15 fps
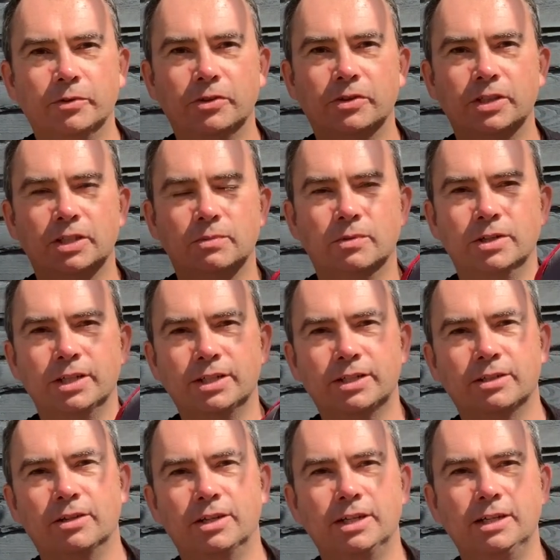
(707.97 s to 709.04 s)
this one is
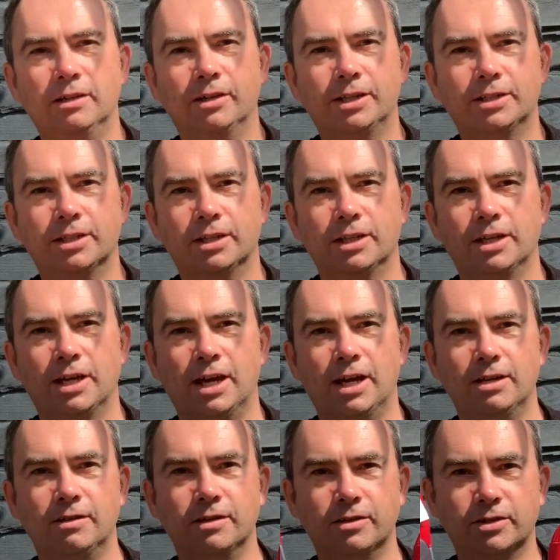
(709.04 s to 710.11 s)
slightly lighter.
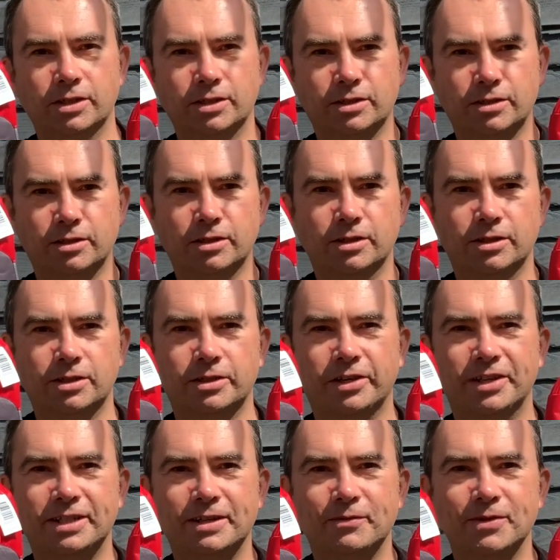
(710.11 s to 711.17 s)
And you notice a
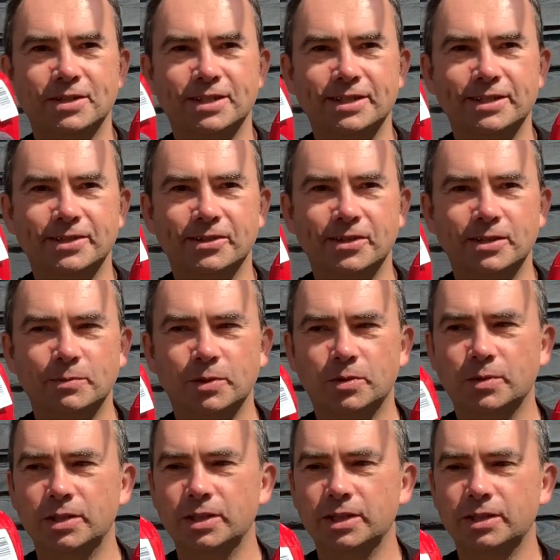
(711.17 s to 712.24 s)
slight difference in size
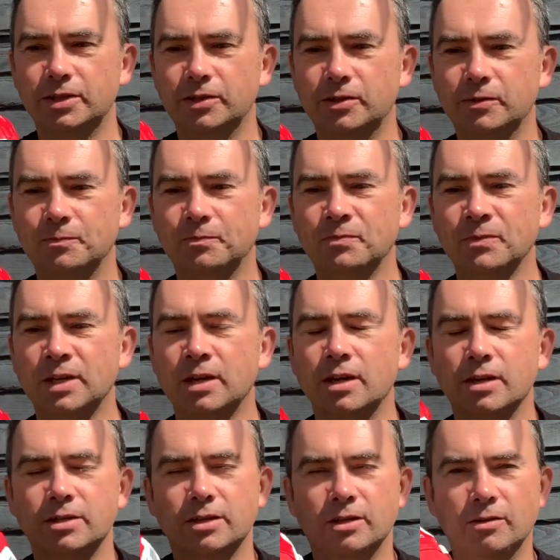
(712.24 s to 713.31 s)
between these two.
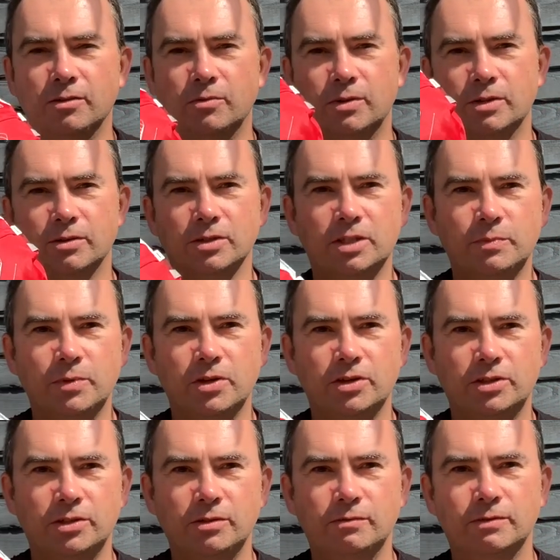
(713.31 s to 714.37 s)
So we've got the Spur
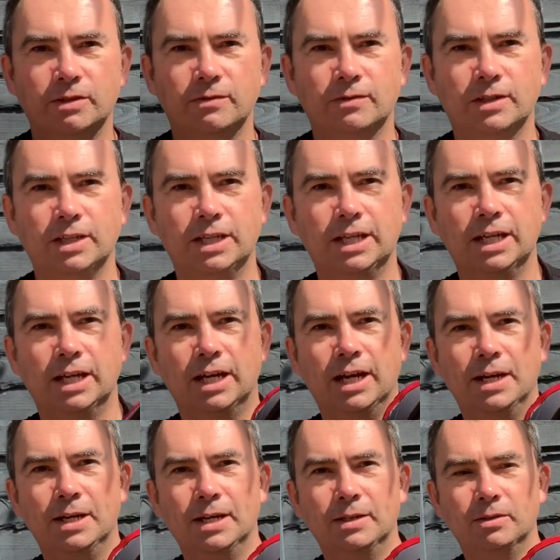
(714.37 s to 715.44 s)
250
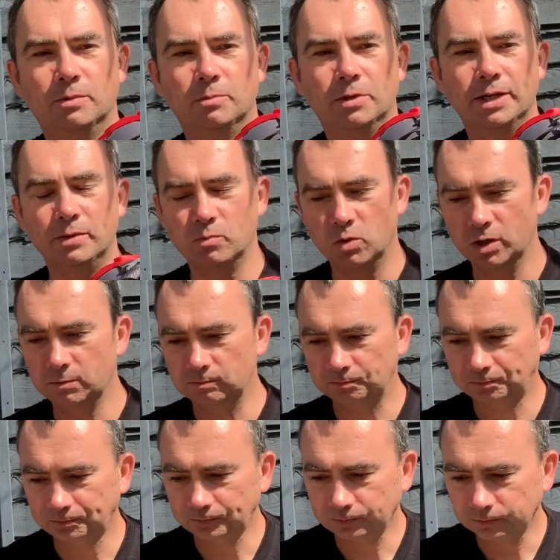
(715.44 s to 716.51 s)
and the Moraine one.
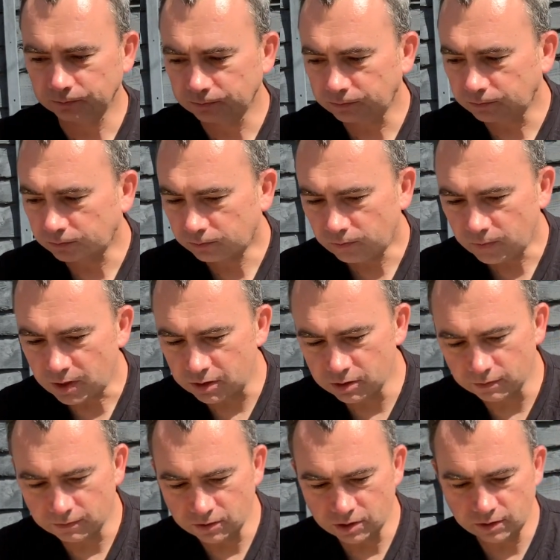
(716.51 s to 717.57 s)

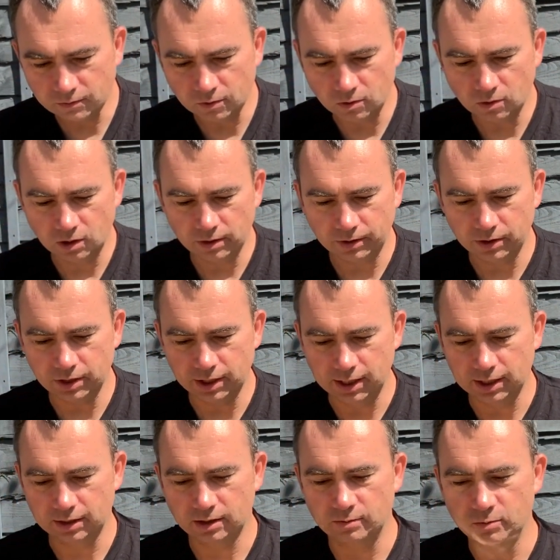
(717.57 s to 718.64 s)
So first of all, I'm going to
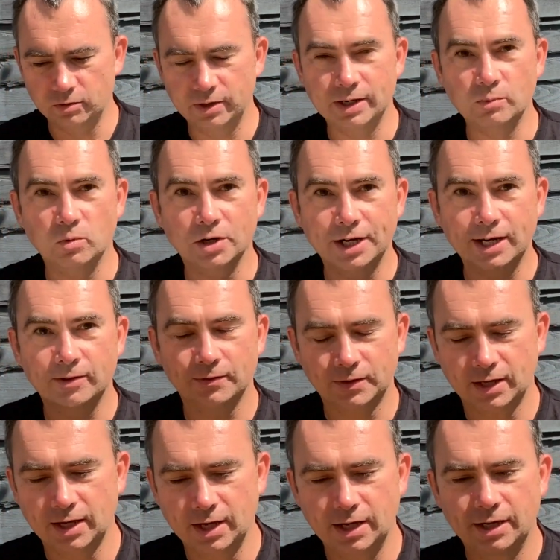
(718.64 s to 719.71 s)
get the Moraine one out.
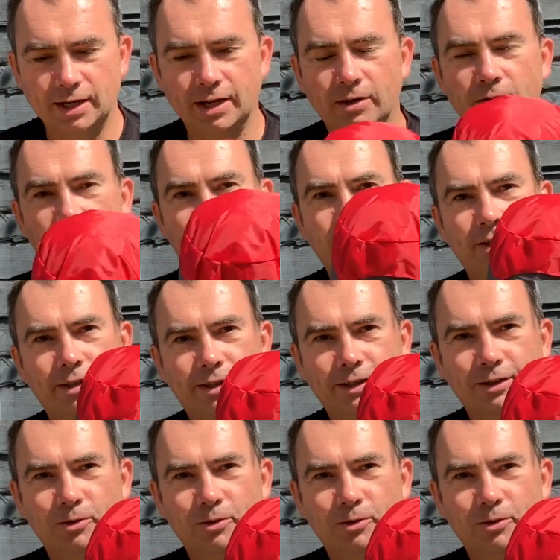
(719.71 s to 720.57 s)
Now, of